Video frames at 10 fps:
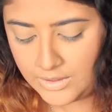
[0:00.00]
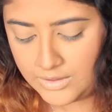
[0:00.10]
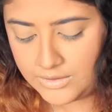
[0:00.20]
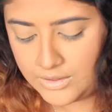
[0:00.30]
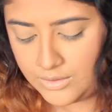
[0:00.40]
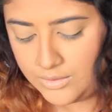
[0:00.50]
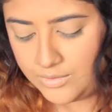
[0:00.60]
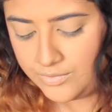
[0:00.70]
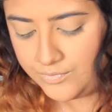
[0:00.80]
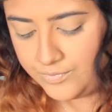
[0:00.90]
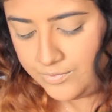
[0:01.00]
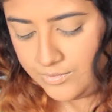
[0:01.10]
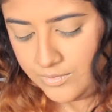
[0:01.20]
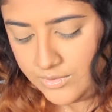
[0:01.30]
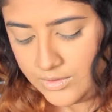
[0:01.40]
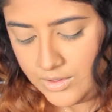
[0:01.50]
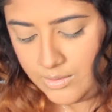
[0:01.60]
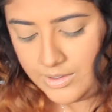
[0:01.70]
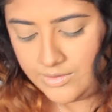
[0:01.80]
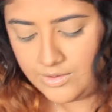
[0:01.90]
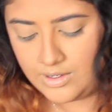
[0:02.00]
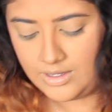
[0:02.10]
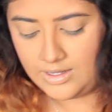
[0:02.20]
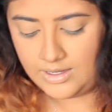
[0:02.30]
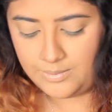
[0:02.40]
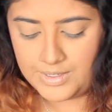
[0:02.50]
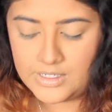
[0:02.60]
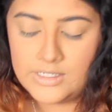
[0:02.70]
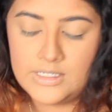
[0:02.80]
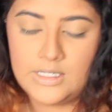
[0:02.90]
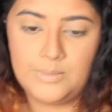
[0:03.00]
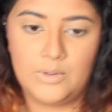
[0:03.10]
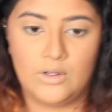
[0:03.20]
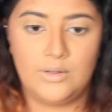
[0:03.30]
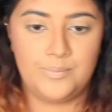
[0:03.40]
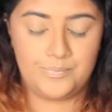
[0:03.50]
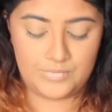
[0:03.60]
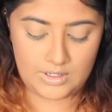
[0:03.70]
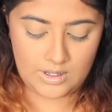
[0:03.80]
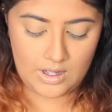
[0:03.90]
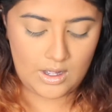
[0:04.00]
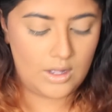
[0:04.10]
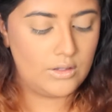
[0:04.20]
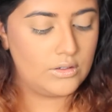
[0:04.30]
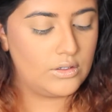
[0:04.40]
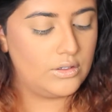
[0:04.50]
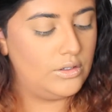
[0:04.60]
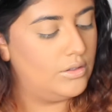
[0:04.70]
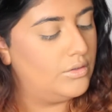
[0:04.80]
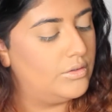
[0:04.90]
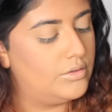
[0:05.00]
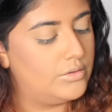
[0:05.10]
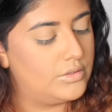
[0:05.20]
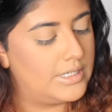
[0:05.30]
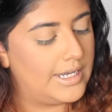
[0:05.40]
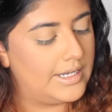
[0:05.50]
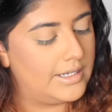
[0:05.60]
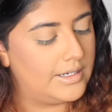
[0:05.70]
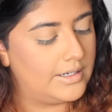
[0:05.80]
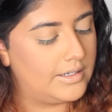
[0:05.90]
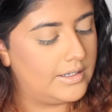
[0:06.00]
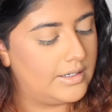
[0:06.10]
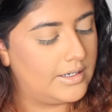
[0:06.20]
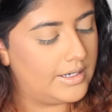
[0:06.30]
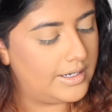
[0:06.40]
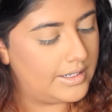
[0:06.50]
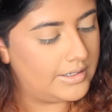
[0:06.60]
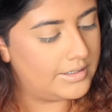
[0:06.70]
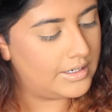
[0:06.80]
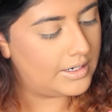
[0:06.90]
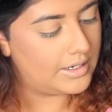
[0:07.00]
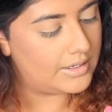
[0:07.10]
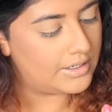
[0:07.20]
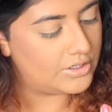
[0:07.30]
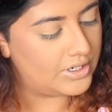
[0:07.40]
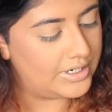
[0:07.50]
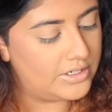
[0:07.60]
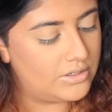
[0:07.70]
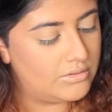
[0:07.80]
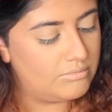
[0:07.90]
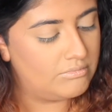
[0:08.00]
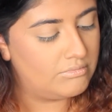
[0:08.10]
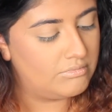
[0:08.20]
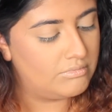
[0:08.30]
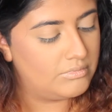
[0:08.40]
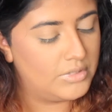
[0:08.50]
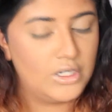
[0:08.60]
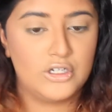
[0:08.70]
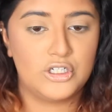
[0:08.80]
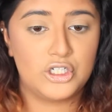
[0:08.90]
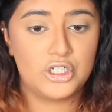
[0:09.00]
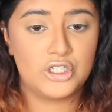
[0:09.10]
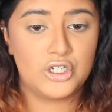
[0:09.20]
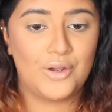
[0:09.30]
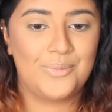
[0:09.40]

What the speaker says: So to go in a little bit deeper, I'm going to use it in the shade Shh.